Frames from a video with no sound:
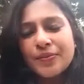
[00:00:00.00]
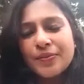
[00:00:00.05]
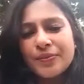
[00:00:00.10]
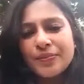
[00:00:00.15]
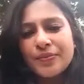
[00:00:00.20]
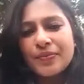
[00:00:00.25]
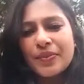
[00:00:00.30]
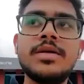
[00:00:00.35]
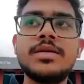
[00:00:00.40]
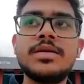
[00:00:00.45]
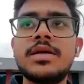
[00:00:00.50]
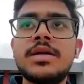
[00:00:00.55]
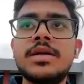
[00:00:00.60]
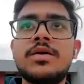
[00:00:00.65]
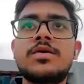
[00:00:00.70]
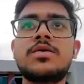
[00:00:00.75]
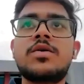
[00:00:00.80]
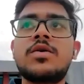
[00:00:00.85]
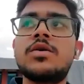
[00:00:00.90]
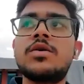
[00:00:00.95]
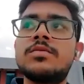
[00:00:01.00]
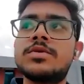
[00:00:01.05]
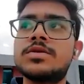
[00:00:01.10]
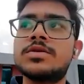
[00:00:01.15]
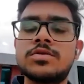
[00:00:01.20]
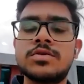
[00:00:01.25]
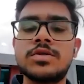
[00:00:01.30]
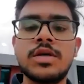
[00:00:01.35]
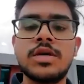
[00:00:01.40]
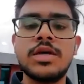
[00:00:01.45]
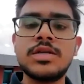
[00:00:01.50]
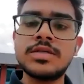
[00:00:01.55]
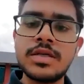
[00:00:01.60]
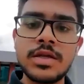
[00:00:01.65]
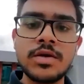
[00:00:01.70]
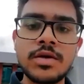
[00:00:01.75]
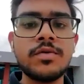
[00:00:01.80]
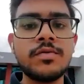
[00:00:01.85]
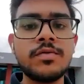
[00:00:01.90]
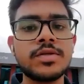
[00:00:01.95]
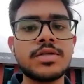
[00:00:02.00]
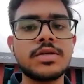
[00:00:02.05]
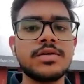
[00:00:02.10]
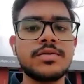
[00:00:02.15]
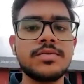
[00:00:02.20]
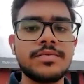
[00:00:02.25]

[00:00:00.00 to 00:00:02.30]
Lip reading: No, ma'am, it's an autonomous institution. It is an university.